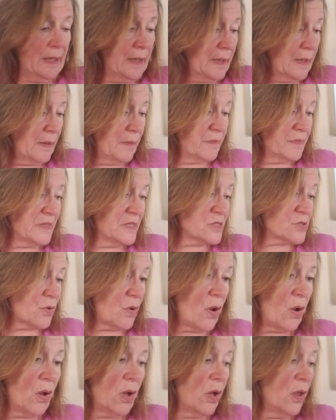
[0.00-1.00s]
Um, these
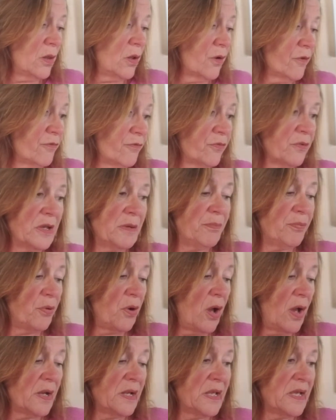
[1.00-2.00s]
are all our free
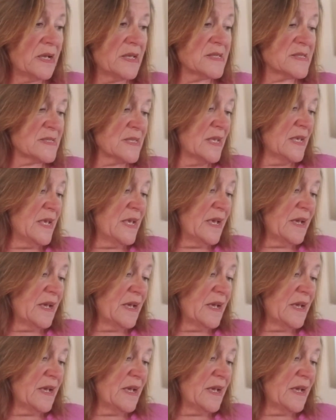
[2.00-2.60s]
products.